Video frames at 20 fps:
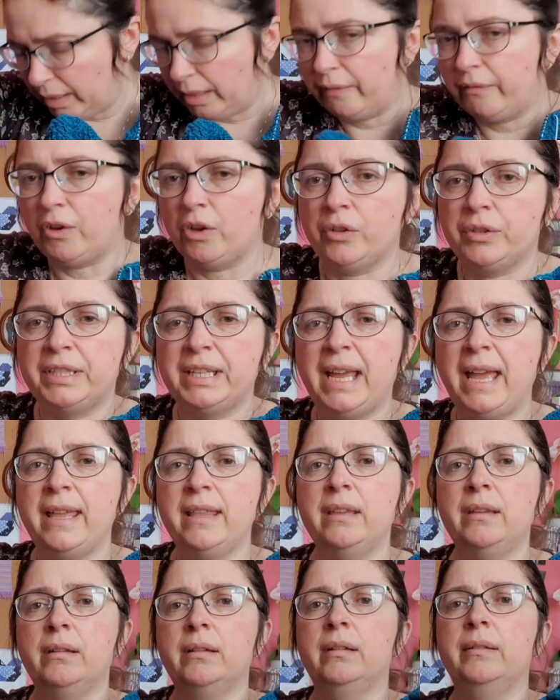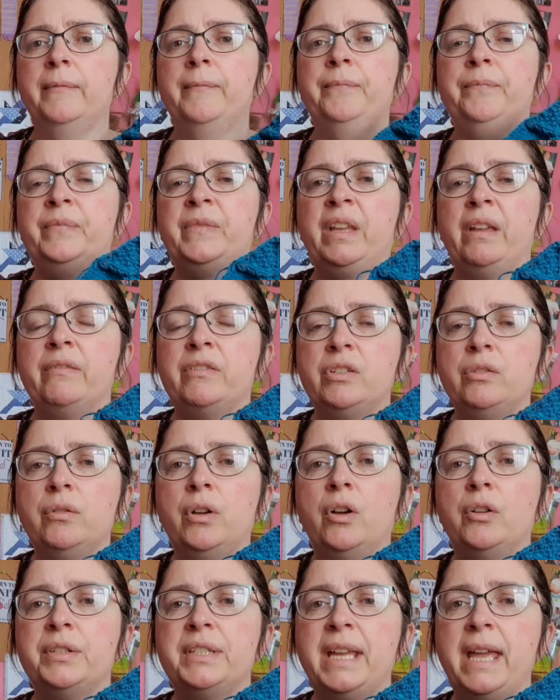think I've got 10. Still
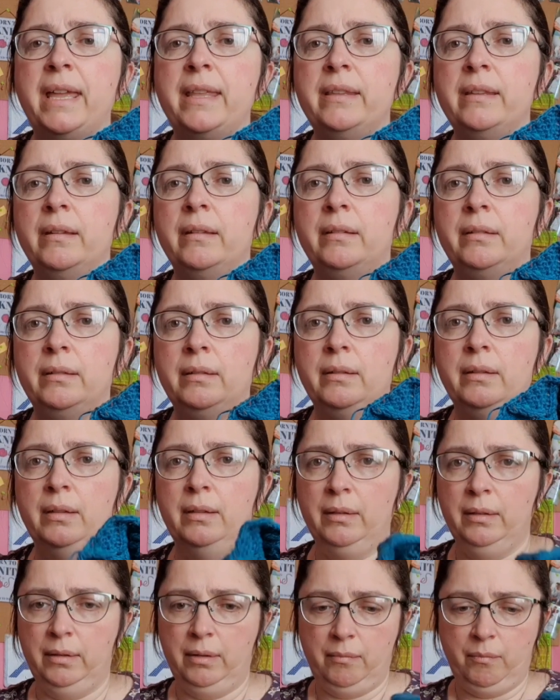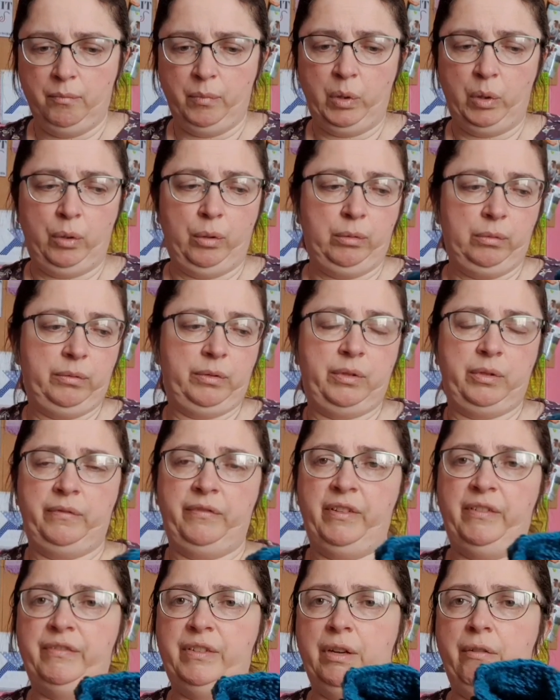got 10 balls,
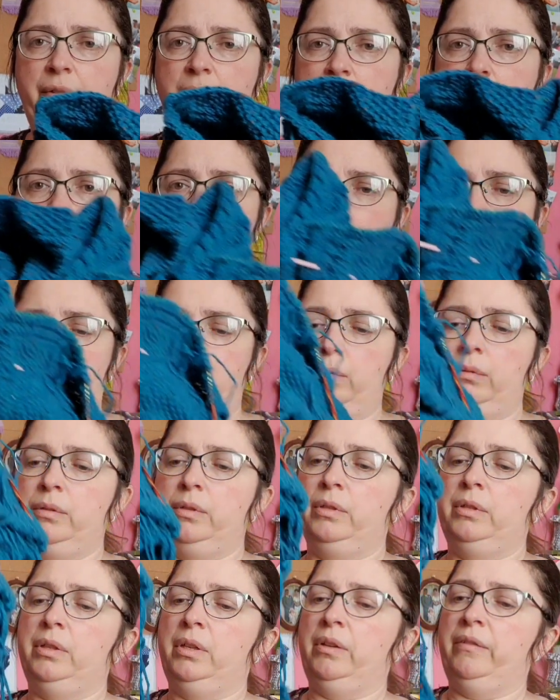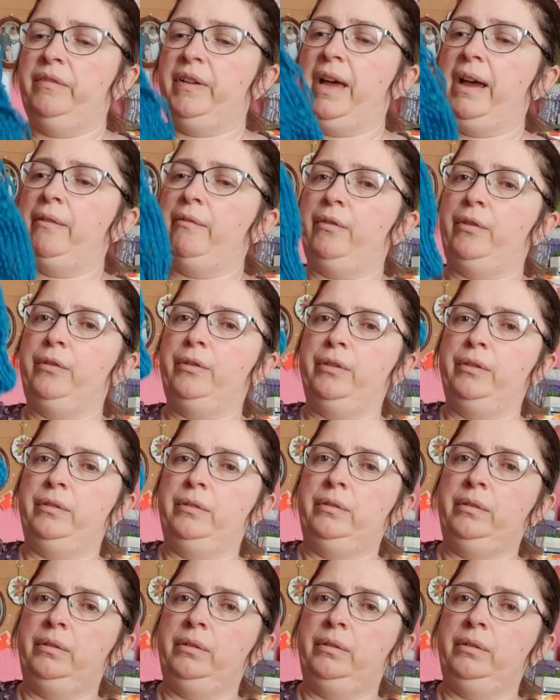50-gram balls of Aran